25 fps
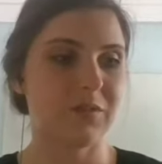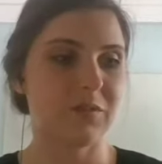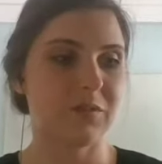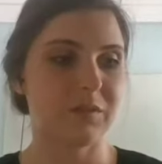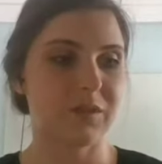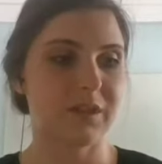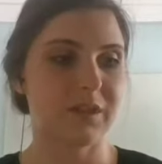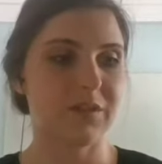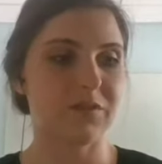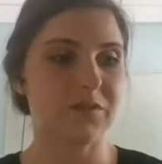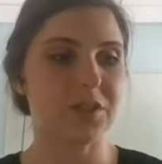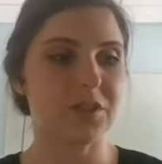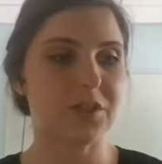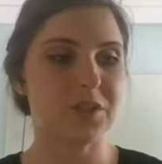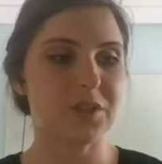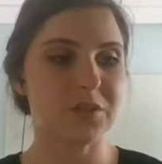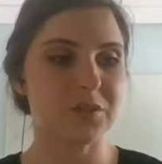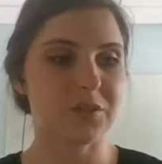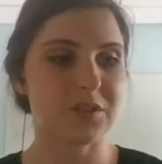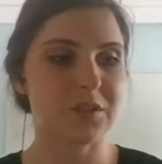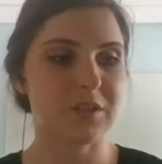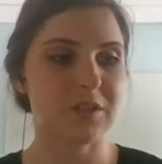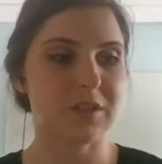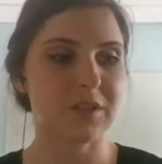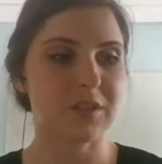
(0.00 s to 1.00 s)

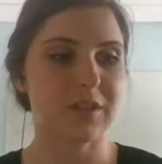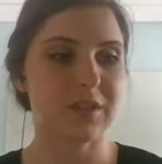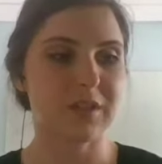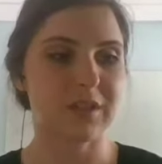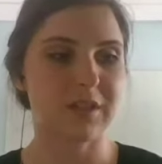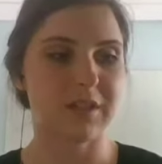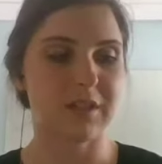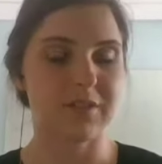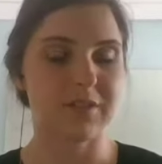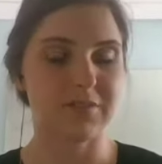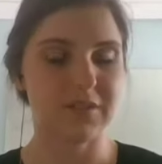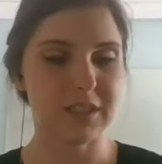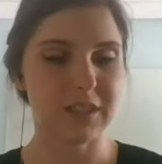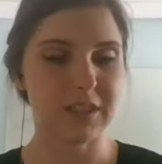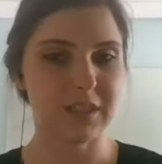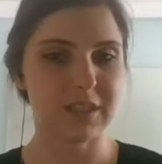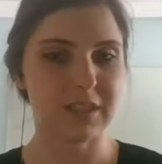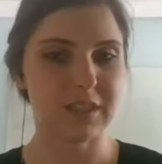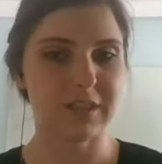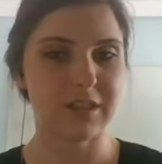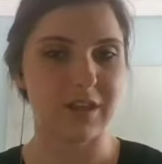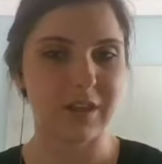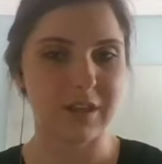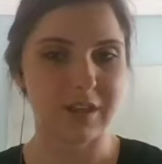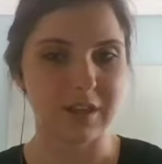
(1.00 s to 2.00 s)
reduced feedstock
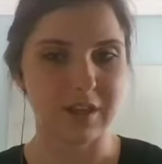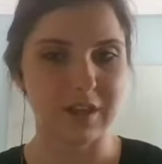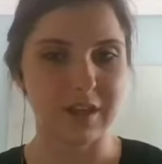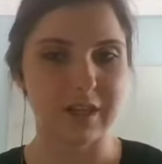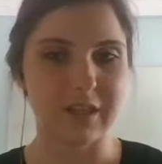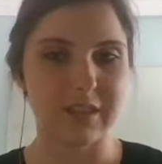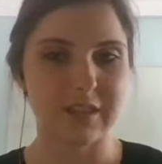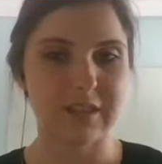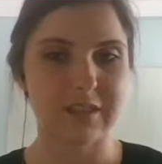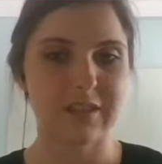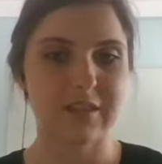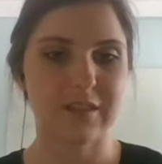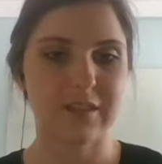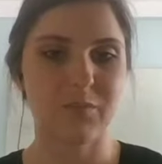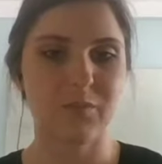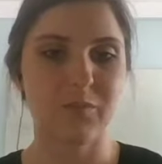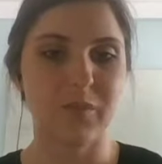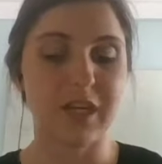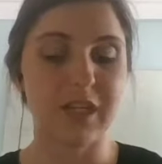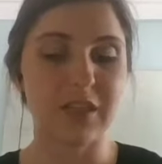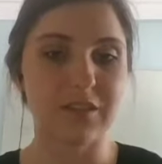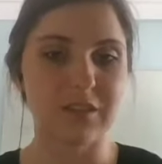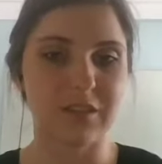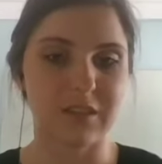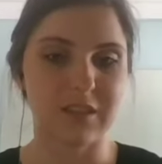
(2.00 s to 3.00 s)
costs by
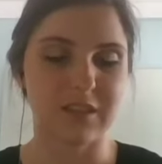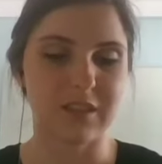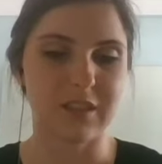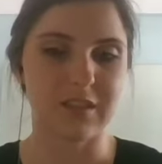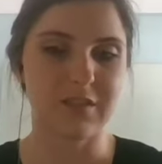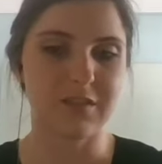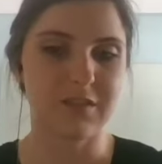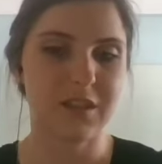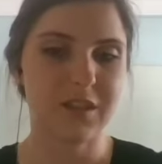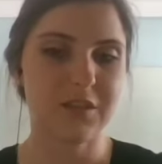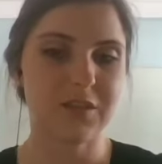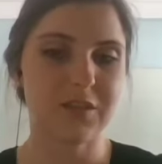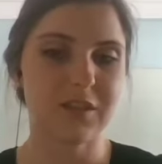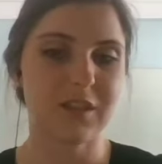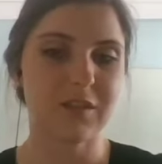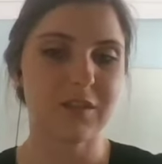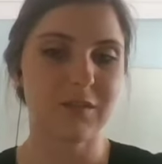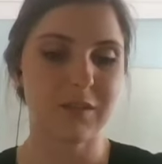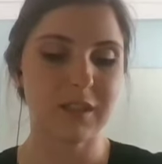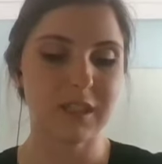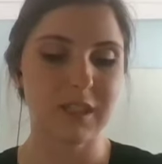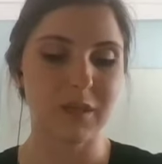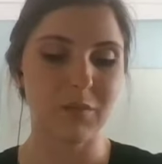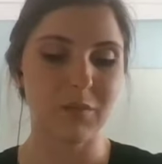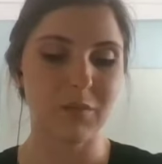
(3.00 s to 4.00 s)
using CO2, that we
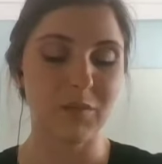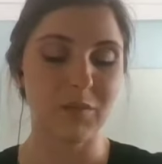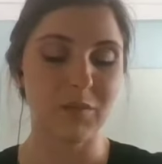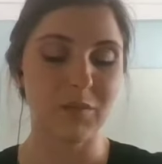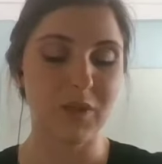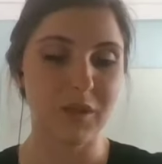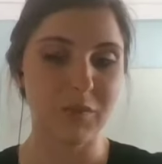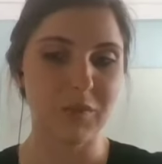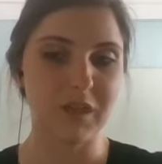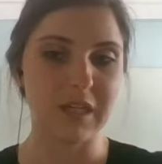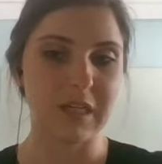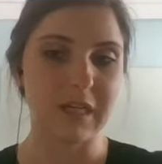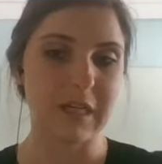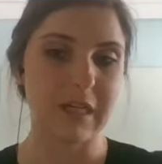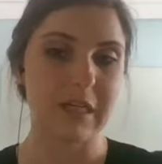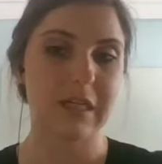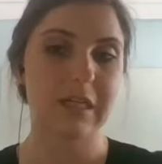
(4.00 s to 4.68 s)
can maybe get